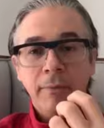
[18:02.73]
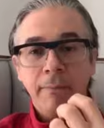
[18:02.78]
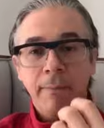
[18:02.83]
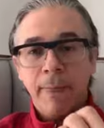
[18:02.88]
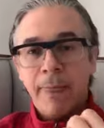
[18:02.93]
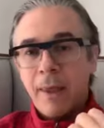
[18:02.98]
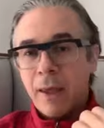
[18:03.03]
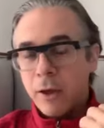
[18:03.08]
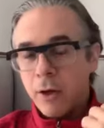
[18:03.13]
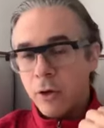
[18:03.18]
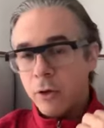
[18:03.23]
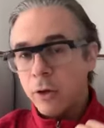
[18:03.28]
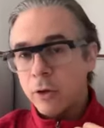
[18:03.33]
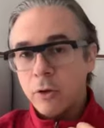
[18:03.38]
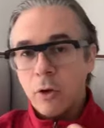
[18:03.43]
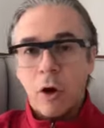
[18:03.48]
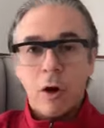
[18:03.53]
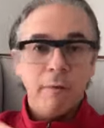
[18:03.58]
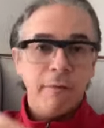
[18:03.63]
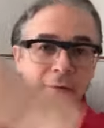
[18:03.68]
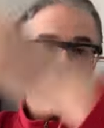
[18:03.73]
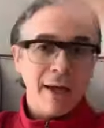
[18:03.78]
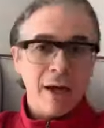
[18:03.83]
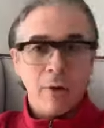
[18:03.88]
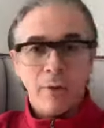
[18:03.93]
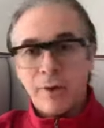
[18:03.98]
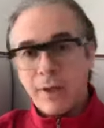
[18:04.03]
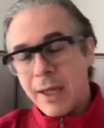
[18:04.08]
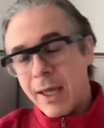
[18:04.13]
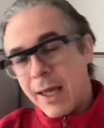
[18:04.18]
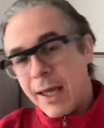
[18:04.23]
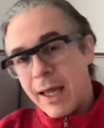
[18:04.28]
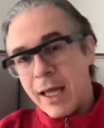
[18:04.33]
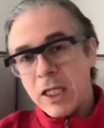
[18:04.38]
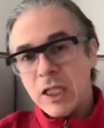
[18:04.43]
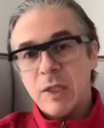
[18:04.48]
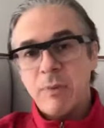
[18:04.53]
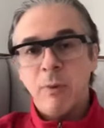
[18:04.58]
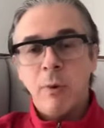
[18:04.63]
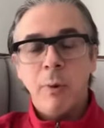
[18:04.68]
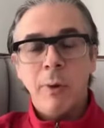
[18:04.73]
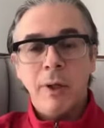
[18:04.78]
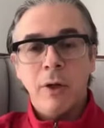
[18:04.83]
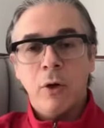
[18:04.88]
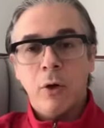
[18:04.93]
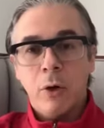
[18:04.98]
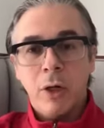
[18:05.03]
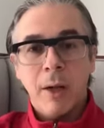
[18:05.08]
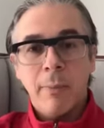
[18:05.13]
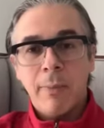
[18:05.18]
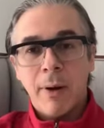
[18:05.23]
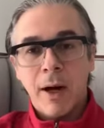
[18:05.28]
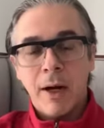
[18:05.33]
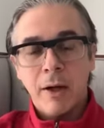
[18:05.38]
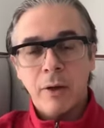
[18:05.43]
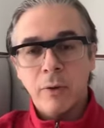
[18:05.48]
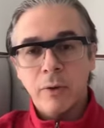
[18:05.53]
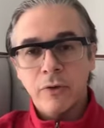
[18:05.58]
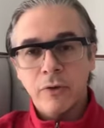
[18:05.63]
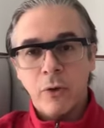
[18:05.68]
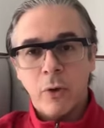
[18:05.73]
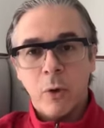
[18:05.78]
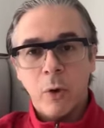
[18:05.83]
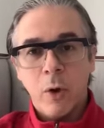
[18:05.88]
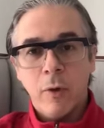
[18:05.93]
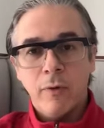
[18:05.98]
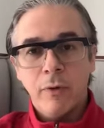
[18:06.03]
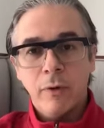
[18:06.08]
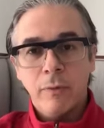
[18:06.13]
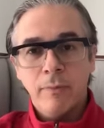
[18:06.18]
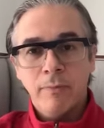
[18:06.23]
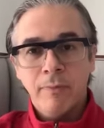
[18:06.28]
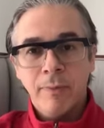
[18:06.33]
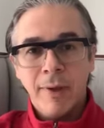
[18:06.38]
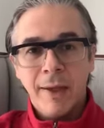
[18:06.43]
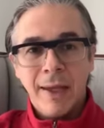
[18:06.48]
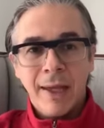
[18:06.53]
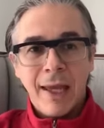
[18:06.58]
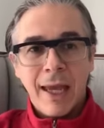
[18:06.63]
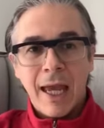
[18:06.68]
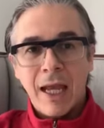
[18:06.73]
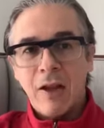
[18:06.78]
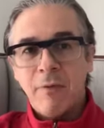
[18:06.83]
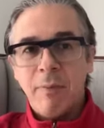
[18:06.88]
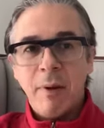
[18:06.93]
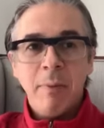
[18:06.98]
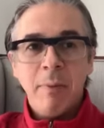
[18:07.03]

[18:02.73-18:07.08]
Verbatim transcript: you're not coughing out and spewing corona particles all over. And if people